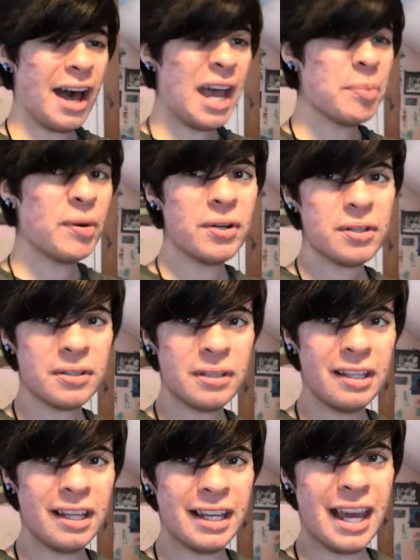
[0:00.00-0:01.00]
I
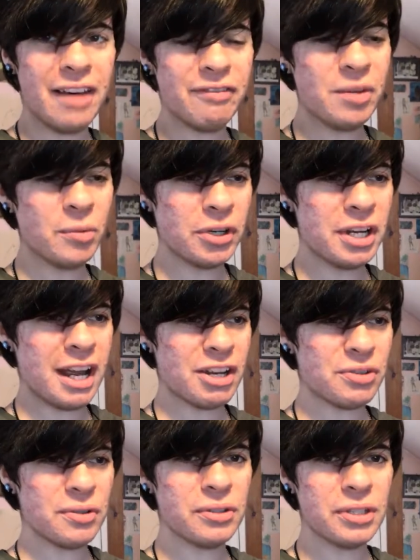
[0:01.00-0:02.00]
personally like having more
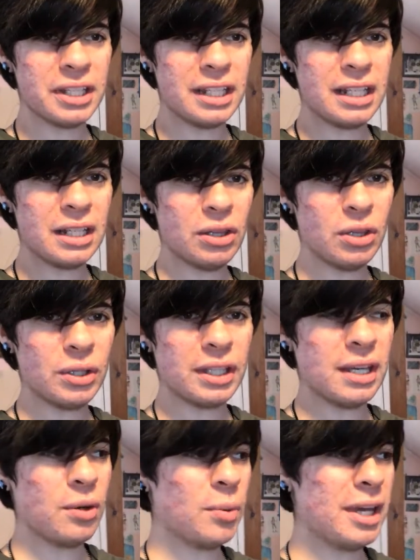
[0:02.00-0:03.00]
naturally
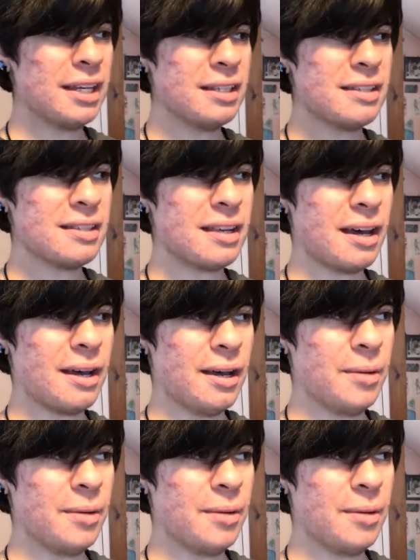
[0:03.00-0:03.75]
looking wigs.